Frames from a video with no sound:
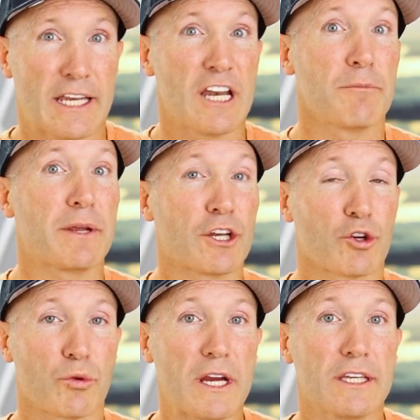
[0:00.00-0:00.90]
It ended up being a
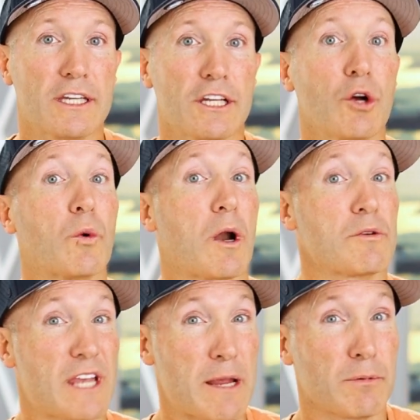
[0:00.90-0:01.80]
great deal where I
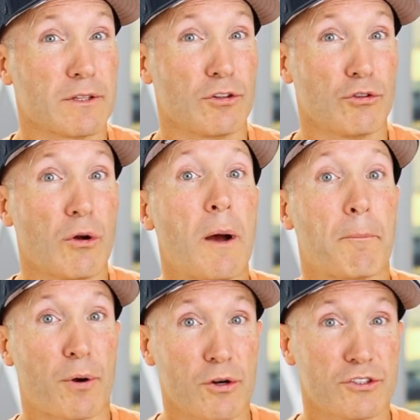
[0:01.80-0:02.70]
was able to
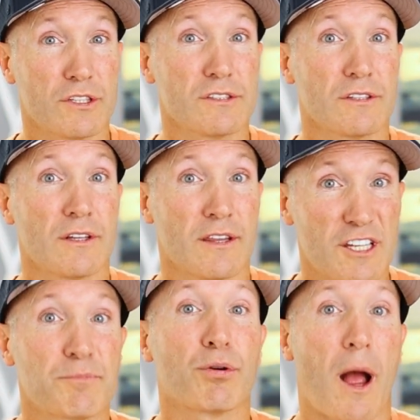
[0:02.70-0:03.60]
purchase
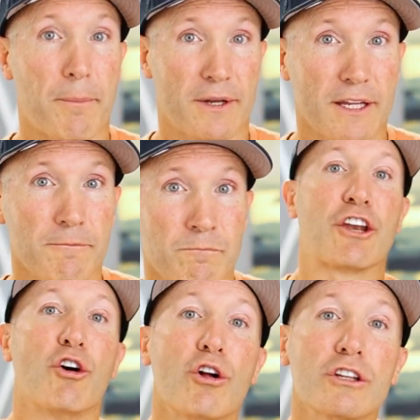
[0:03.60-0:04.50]
this property,
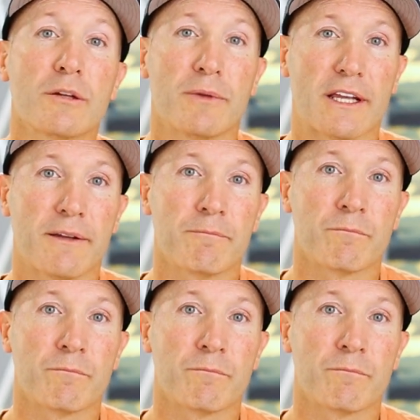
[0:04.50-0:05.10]
and ultimately